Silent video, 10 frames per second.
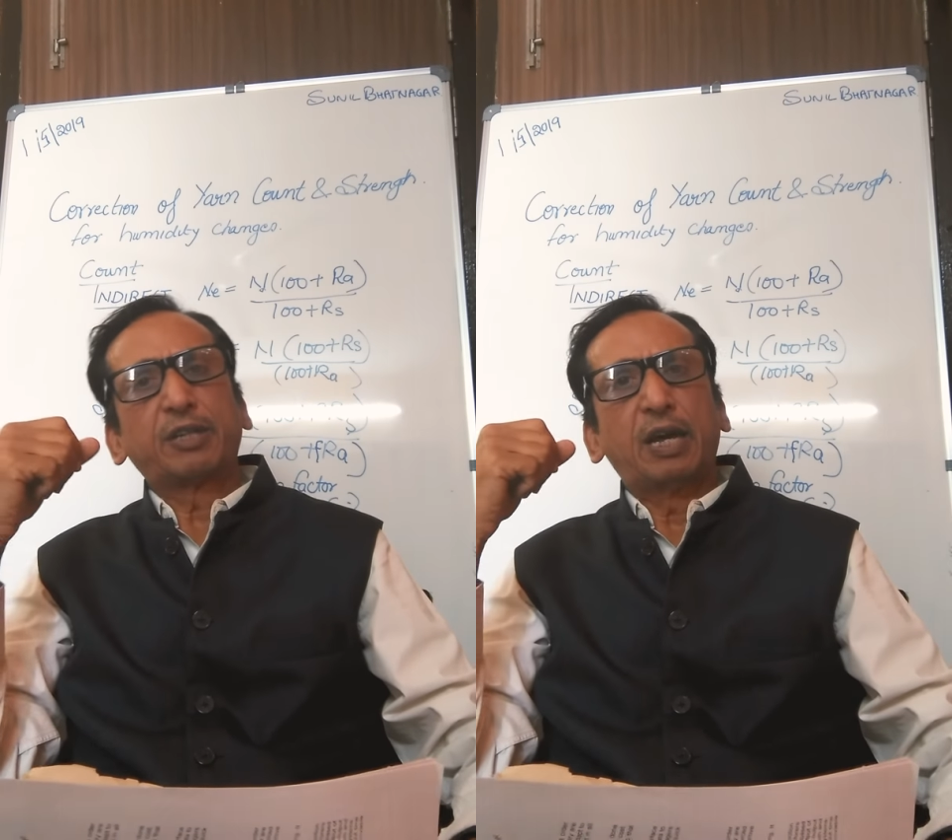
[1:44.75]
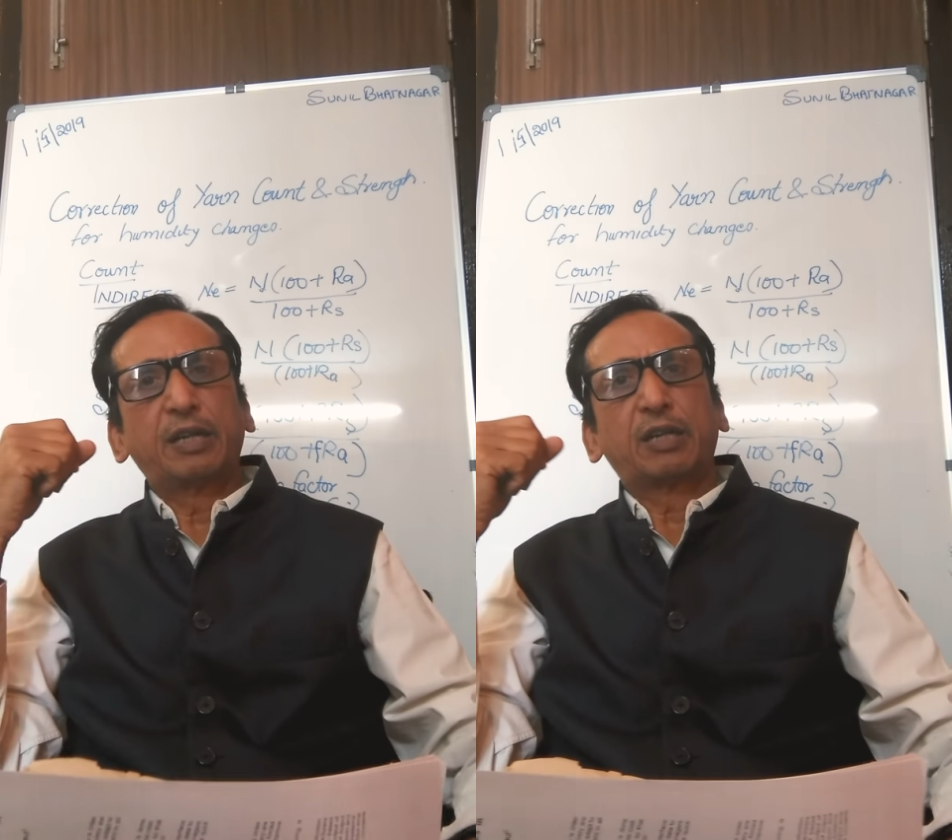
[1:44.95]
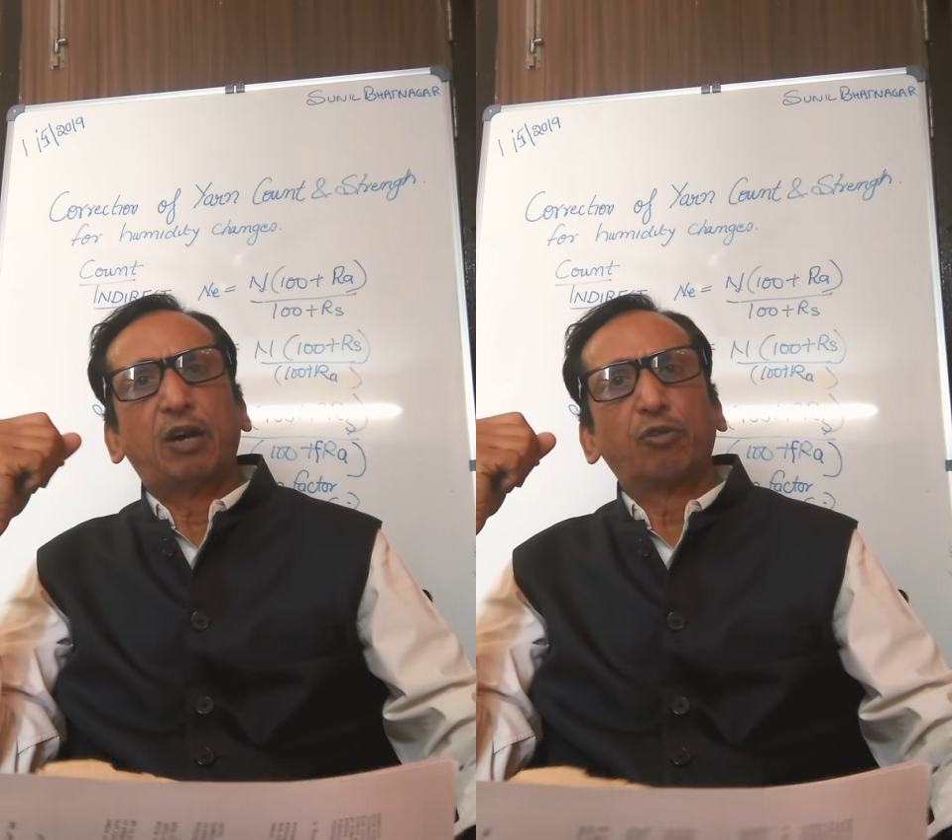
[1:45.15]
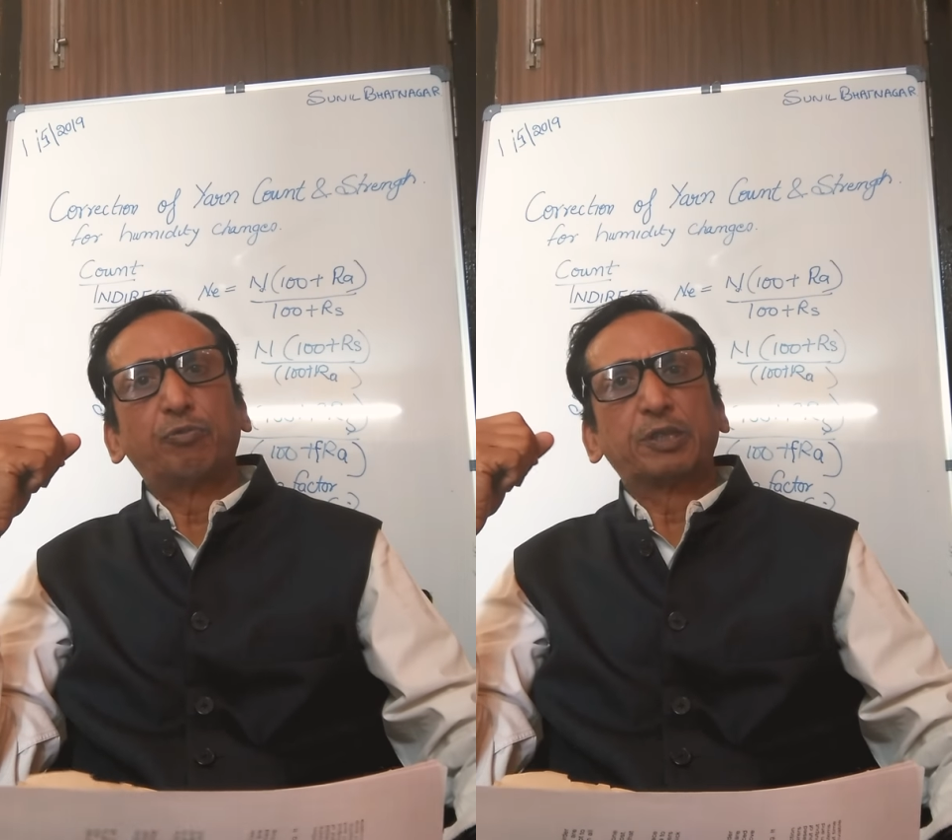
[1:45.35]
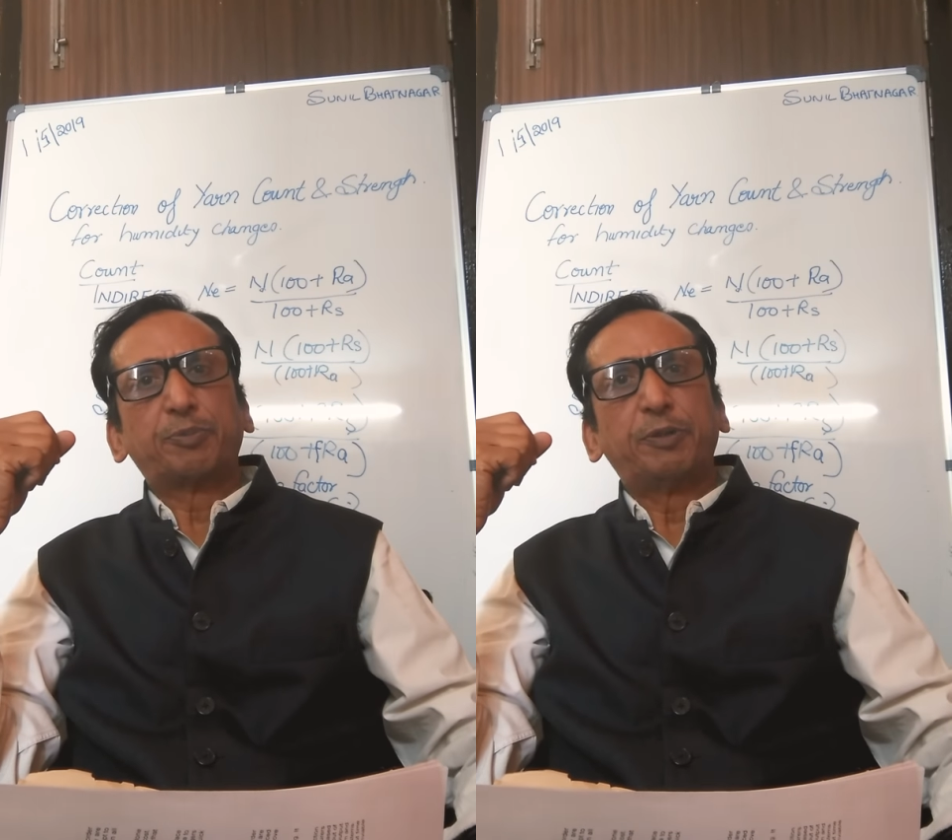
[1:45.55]
yarn
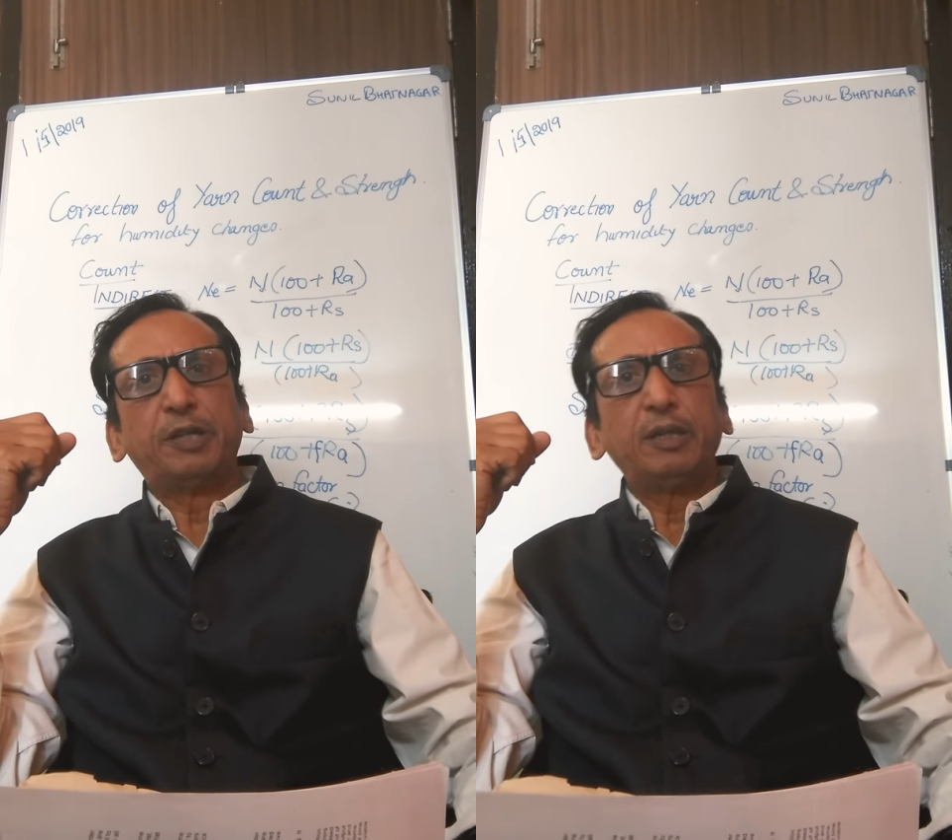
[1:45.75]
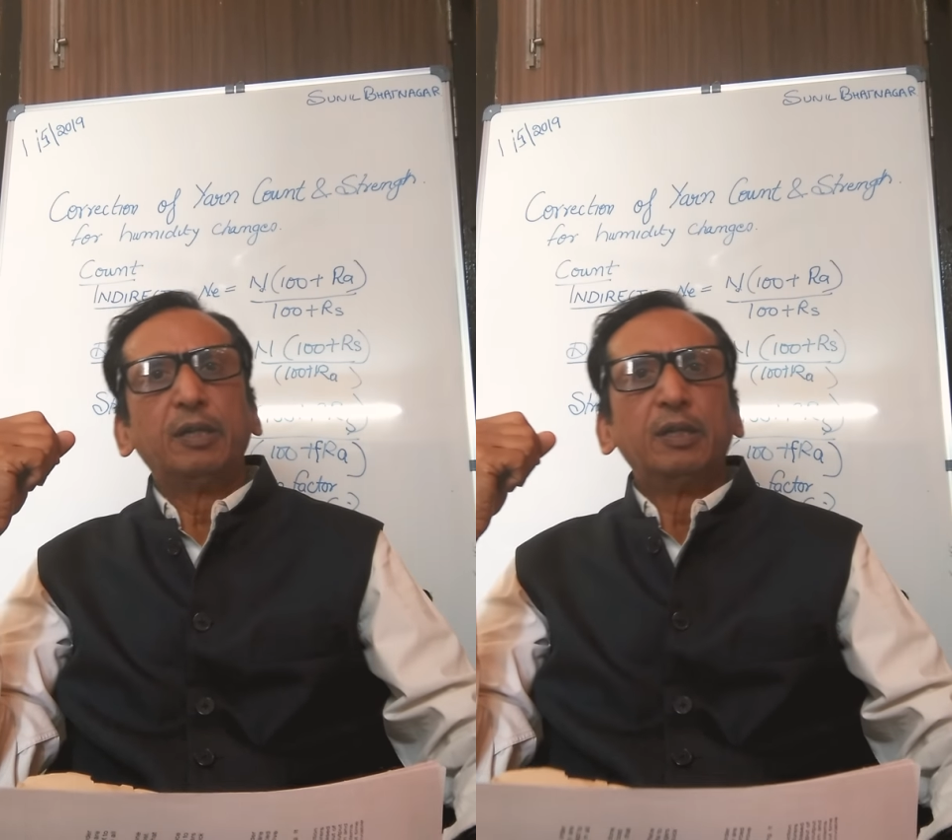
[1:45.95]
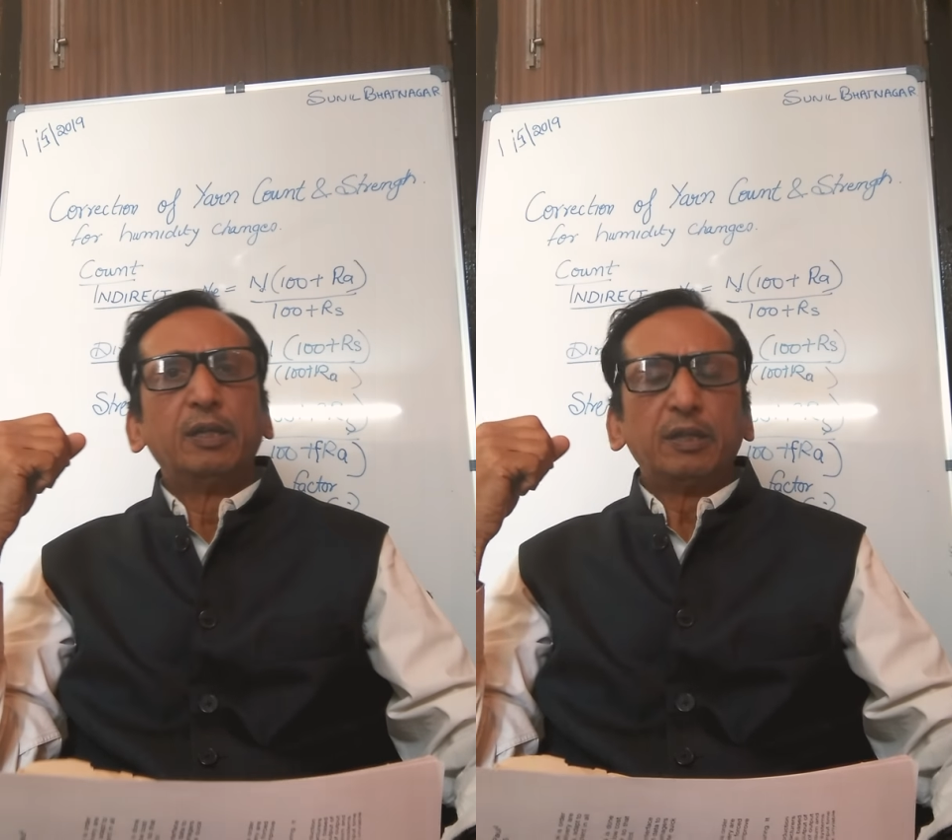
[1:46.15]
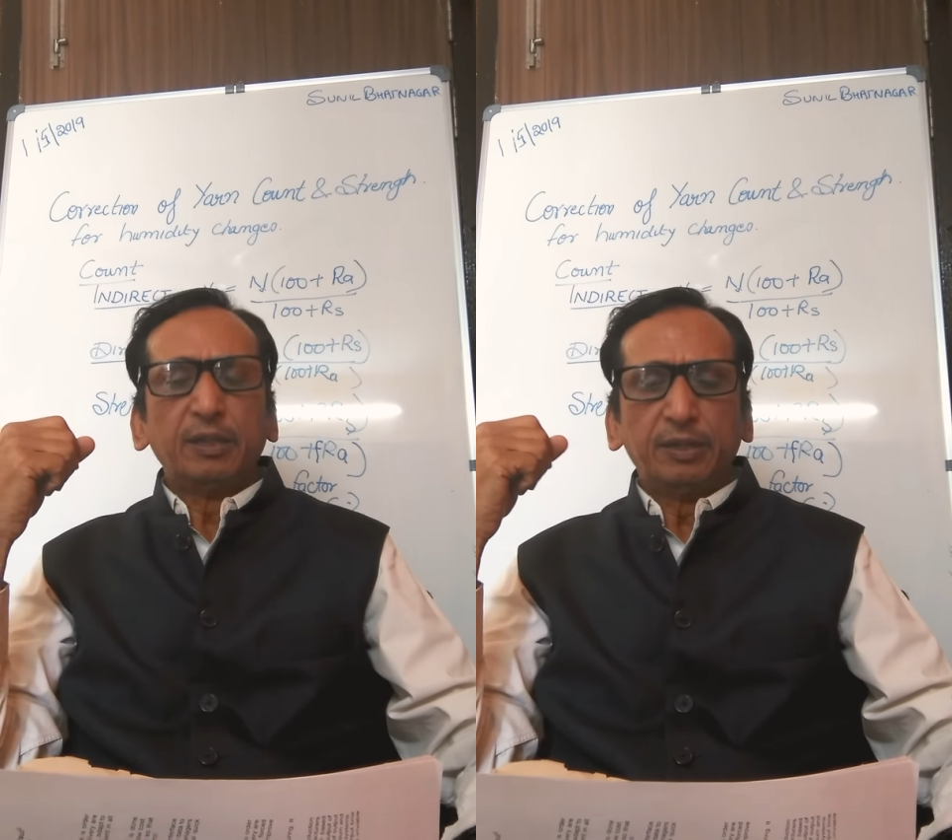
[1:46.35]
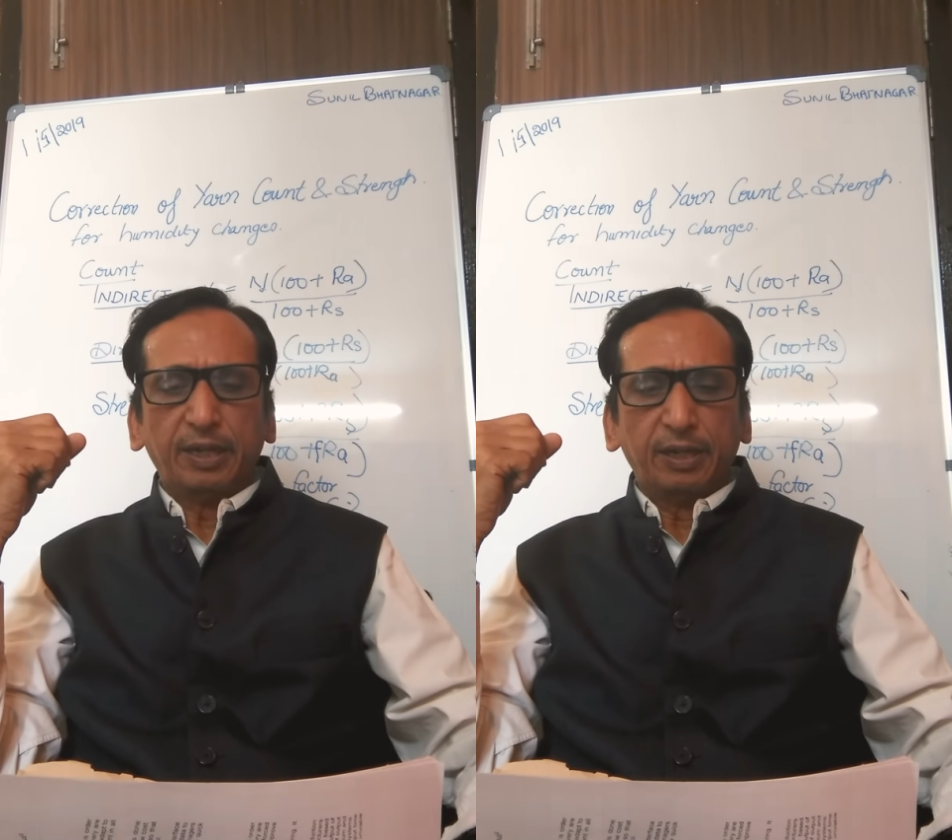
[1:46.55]
count must be
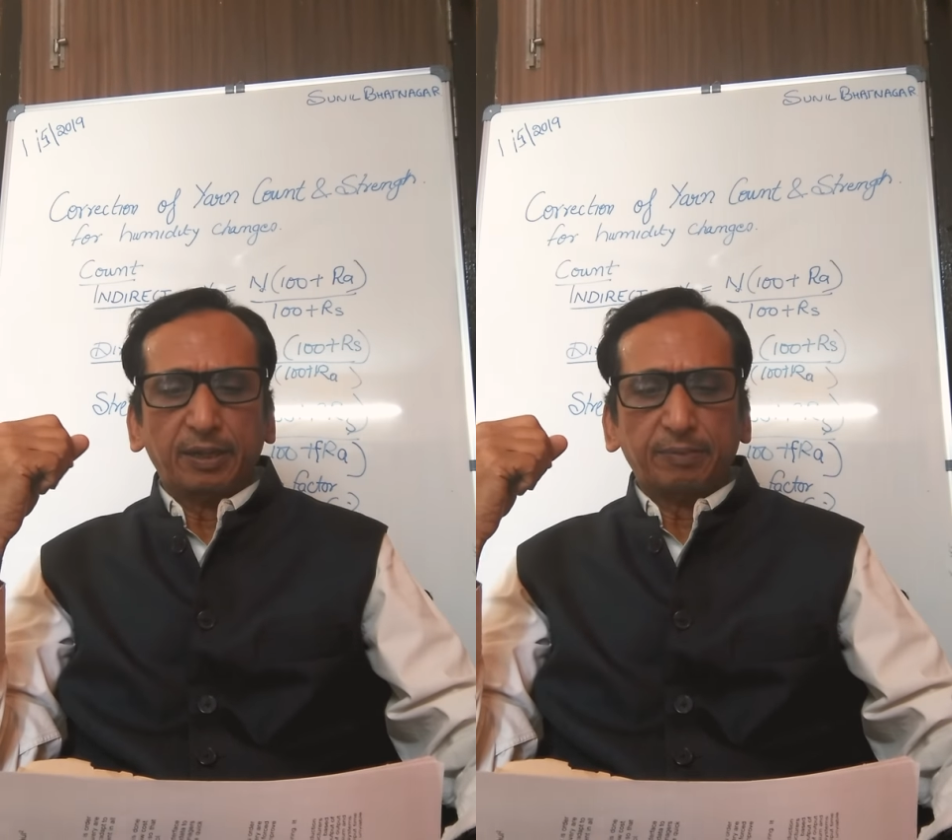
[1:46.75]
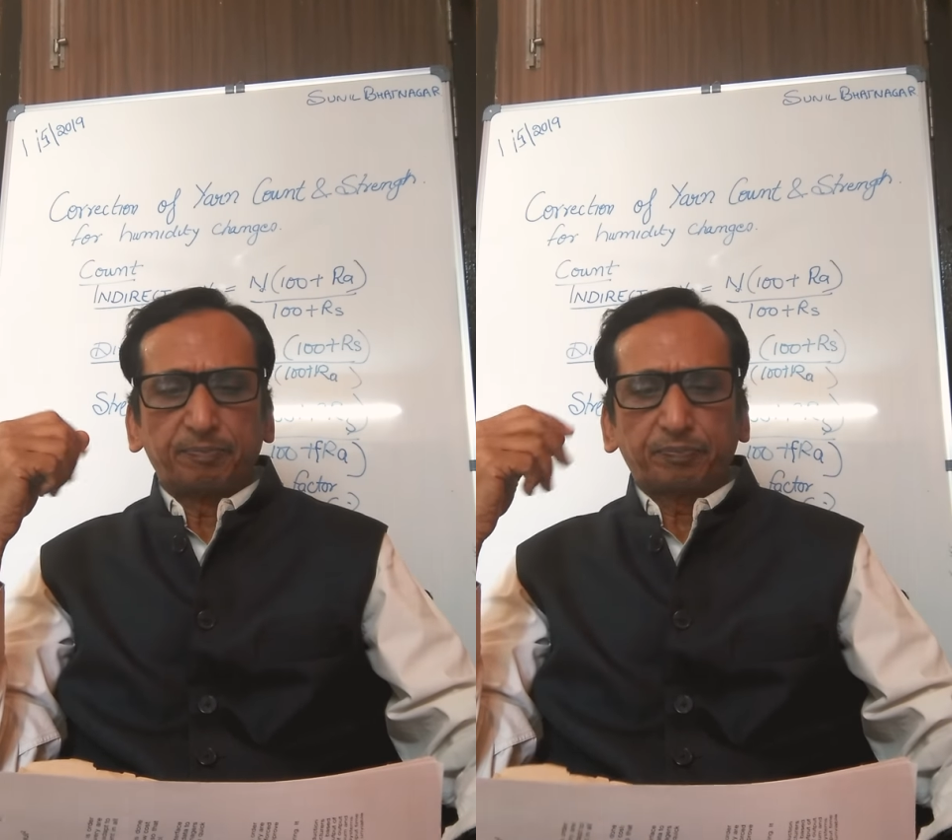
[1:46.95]
there.